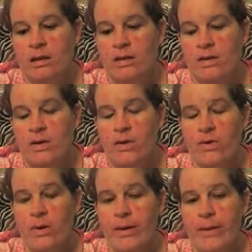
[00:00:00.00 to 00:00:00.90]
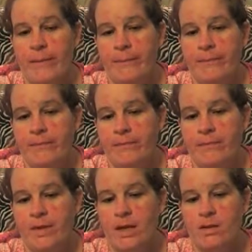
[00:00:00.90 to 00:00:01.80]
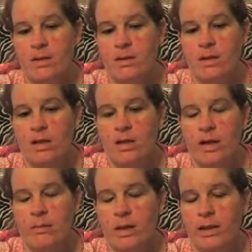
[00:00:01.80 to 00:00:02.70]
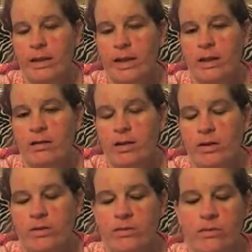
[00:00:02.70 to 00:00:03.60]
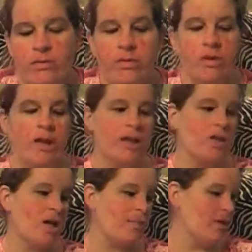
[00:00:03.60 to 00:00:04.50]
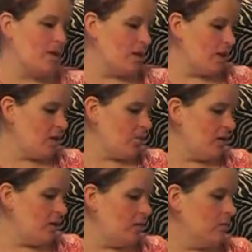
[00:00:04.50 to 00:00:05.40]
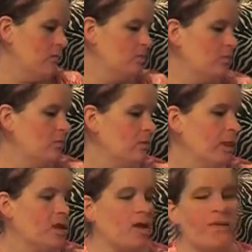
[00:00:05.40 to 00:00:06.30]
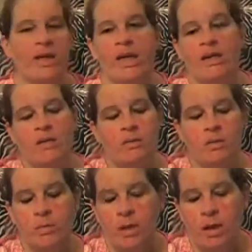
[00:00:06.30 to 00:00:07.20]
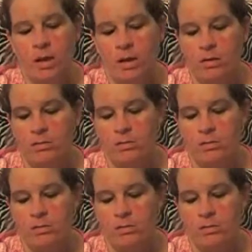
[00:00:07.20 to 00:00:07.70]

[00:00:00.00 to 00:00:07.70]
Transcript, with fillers: So, um, next on Sunday or Monday, I don't know. Next shopping slash meal extravaganza will be